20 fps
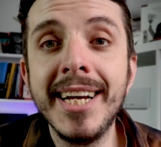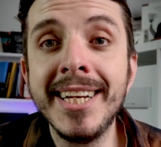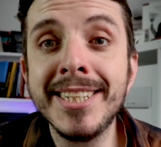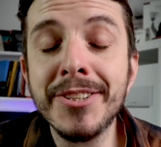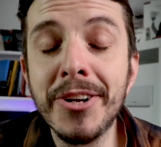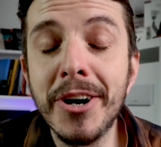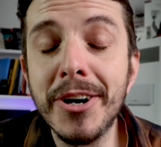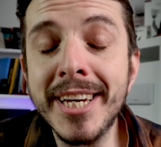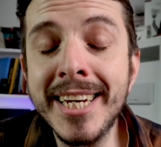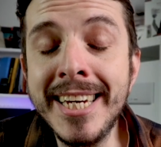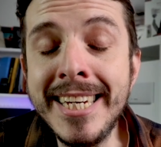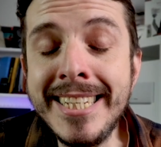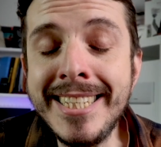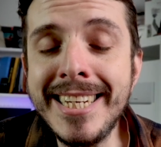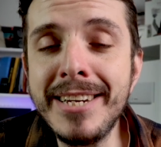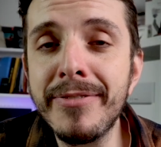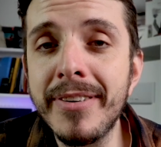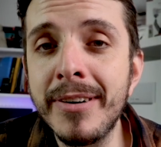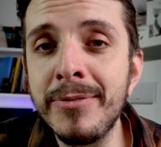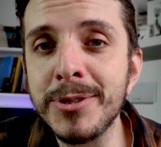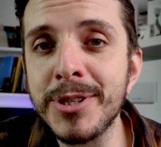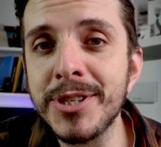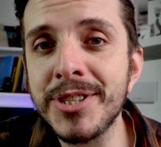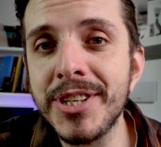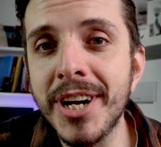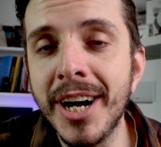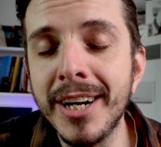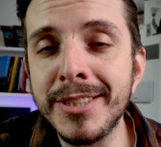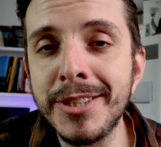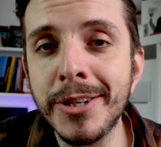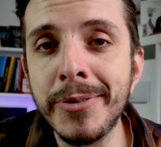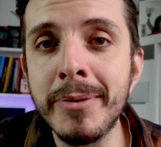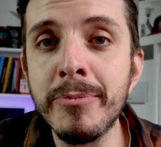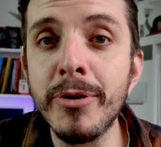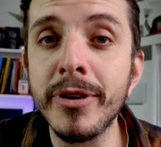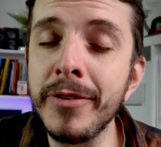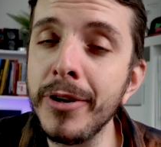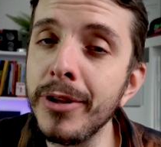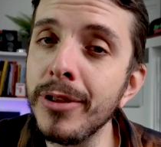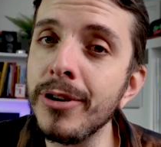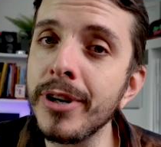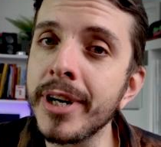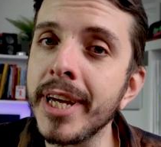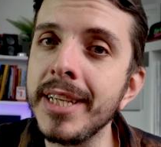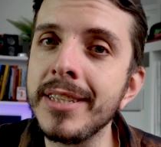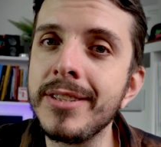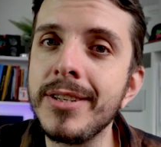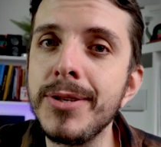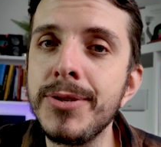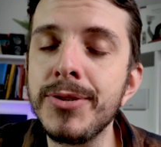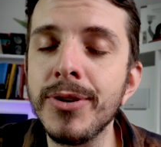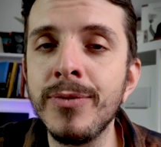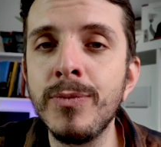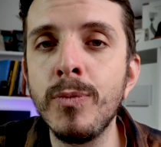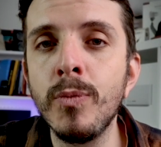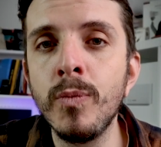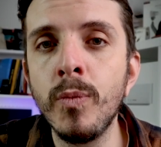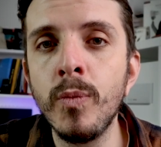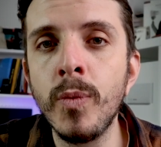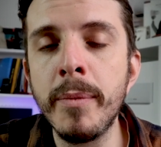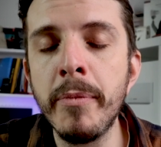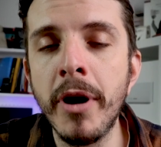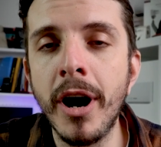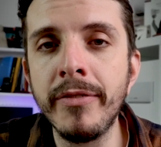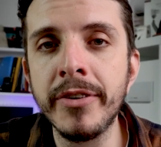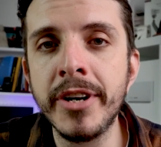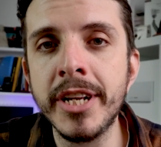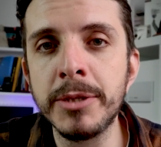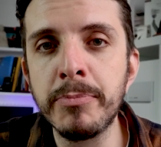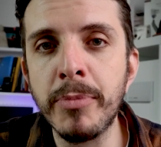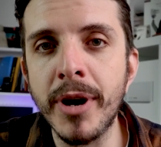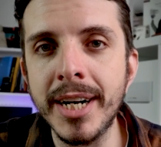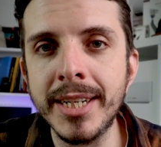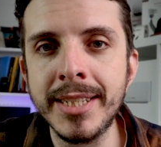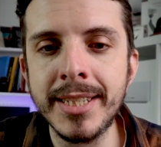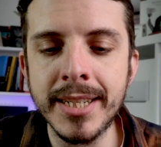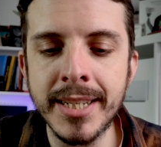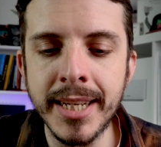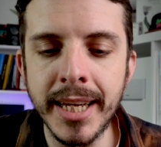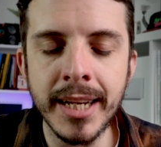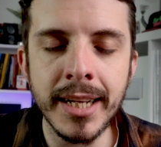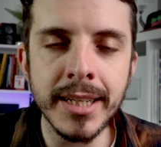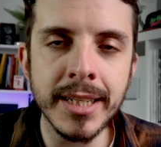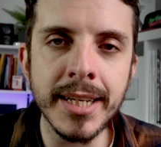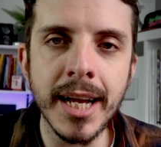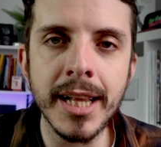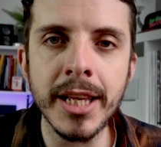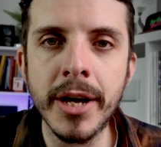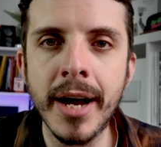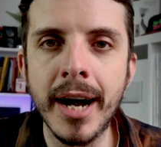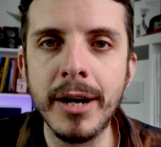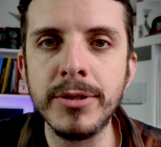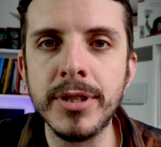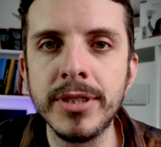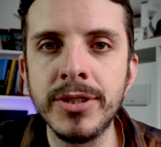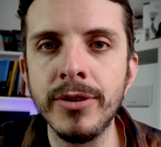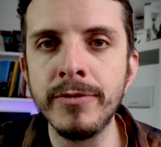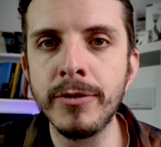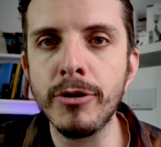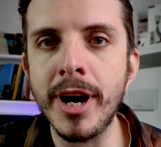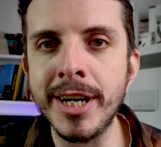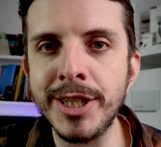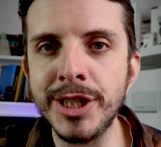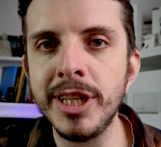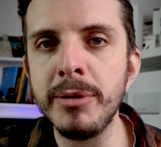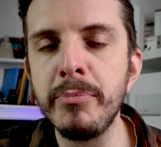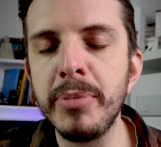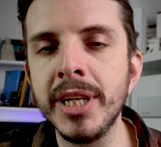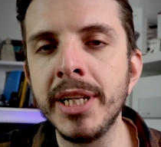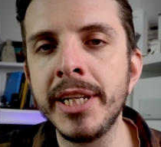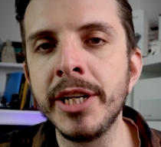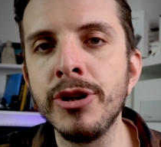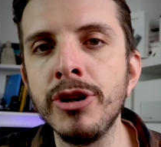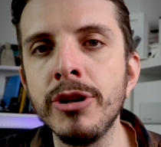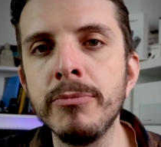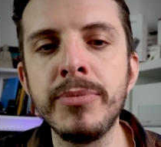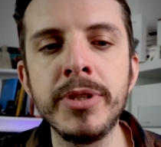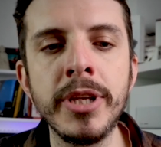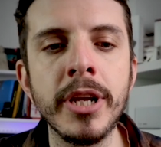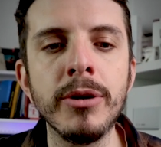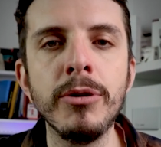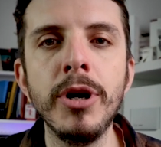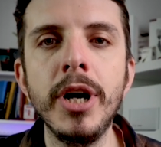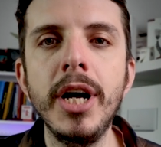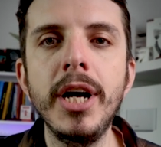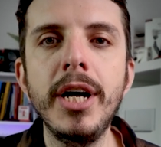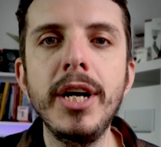It's not easy for everyone to start doing, but if you look into sort of Wim Hof and his practices, he can tell you how to sort of gradually build it up, you know,